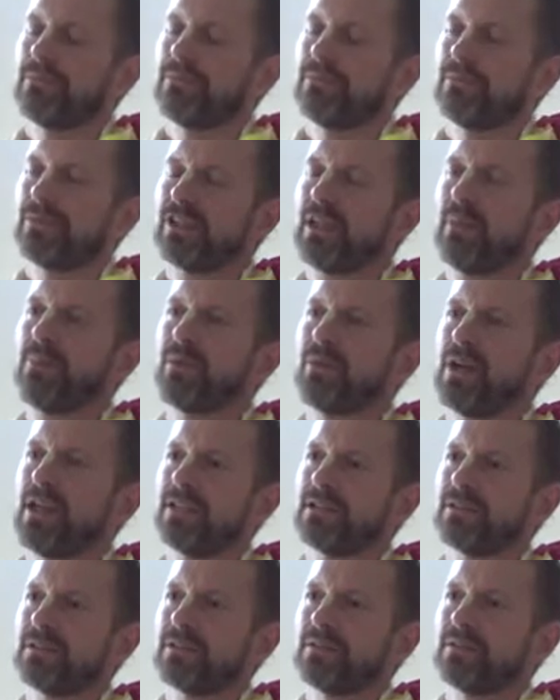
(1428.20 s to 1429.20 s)

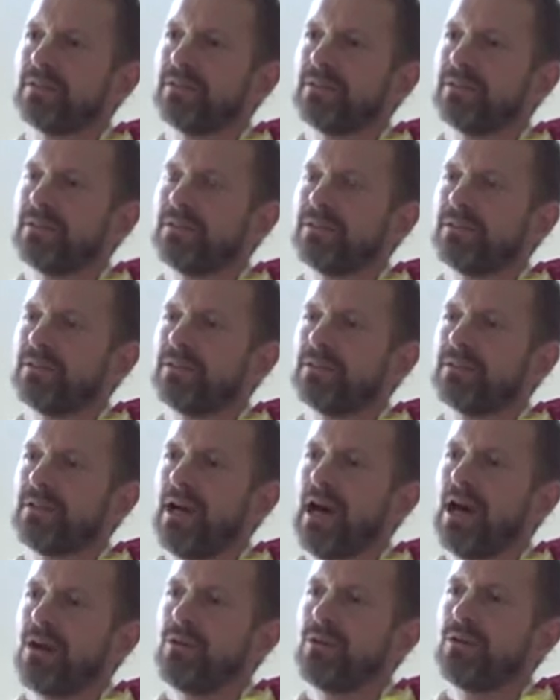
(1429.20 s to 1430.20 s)
separate
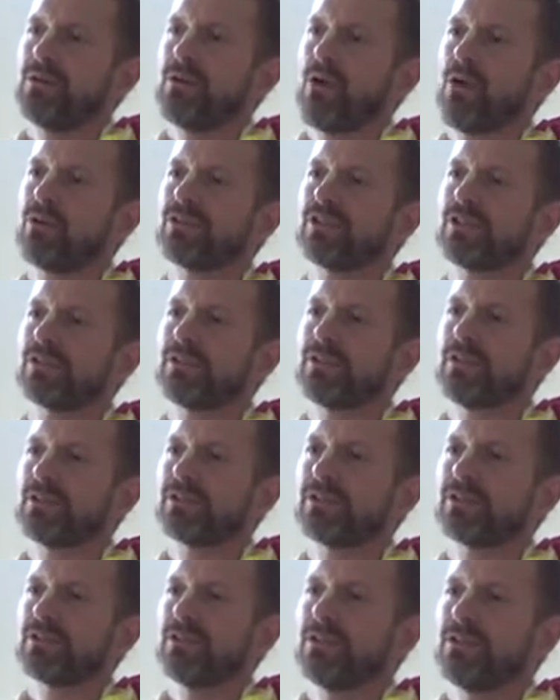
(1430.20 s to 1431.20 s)
our
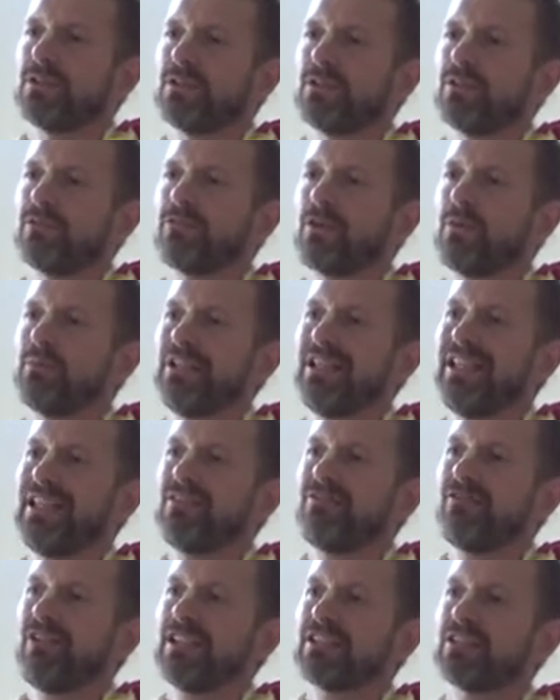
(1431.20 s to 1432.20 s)
consciousness from the
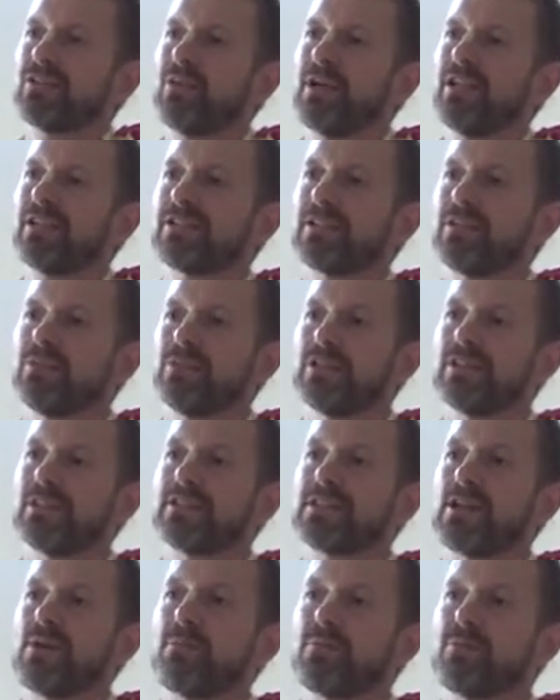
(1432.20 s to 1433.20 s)
infatuation with the
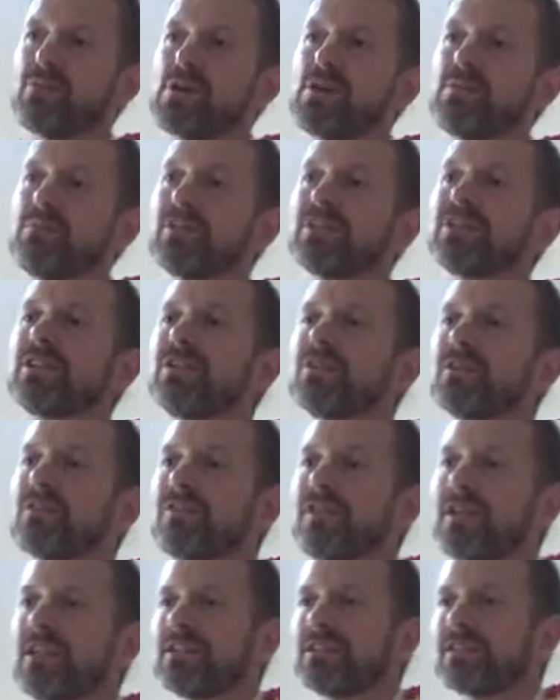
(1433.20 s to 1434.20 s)
temporary material
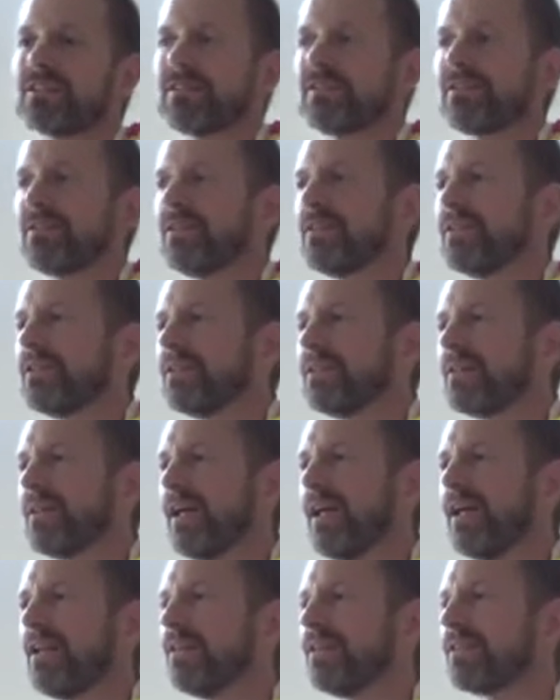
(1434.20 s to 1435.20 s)
things
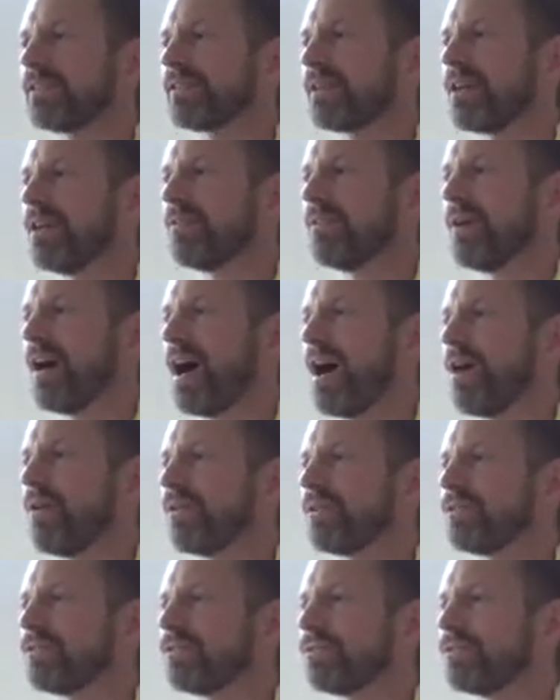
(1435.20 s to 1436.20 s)
and discover
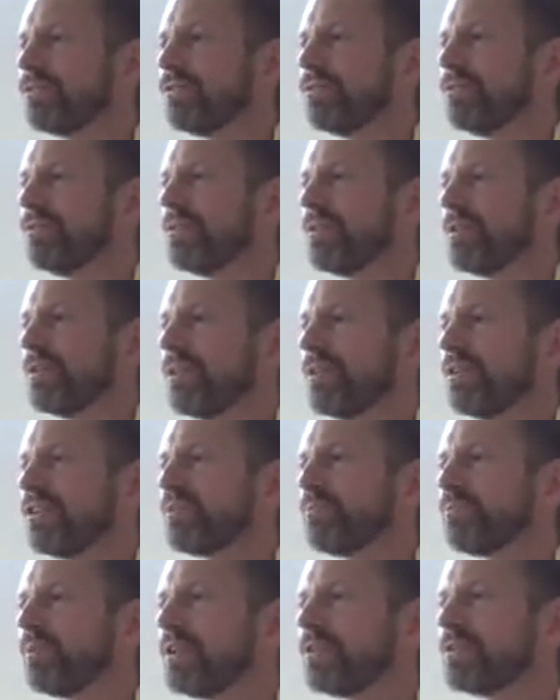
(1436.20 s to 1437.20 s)
our true
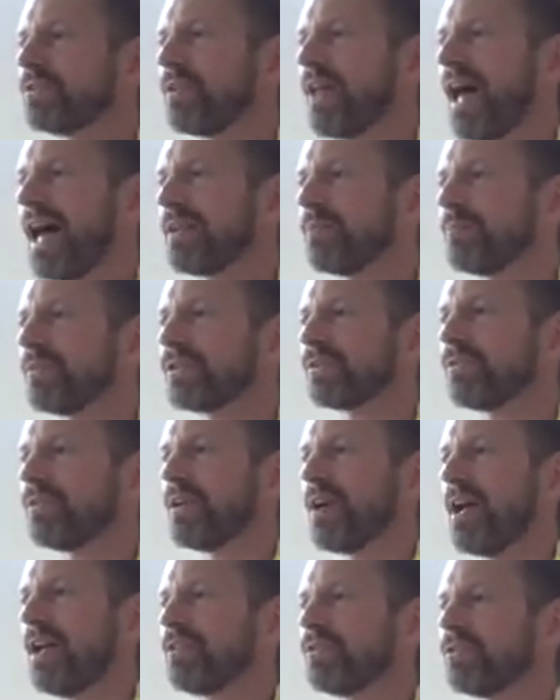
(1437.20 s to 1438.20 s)
spiritual
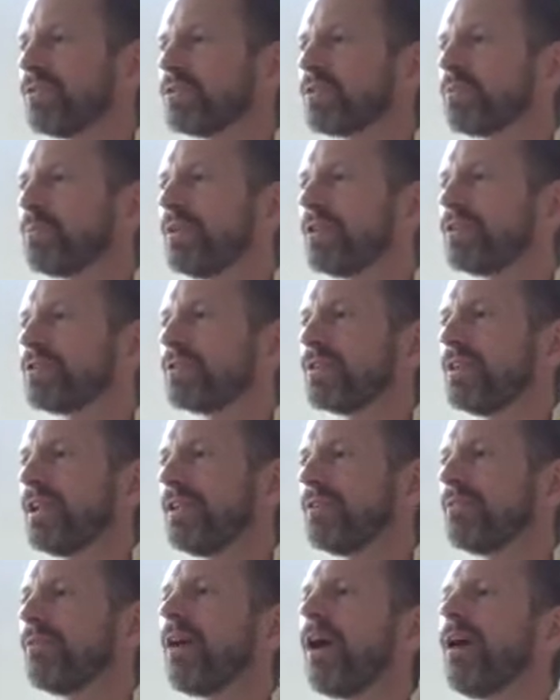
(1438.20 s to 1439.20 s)
atmosphere, our true spiritual
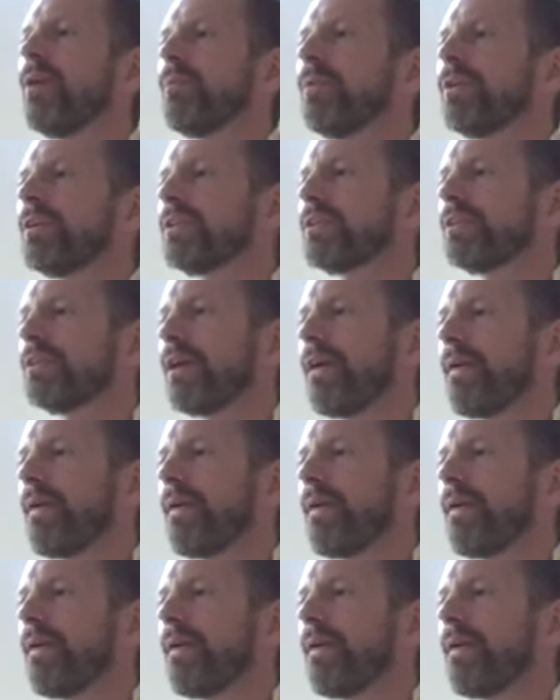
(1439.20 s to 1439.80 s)
environment.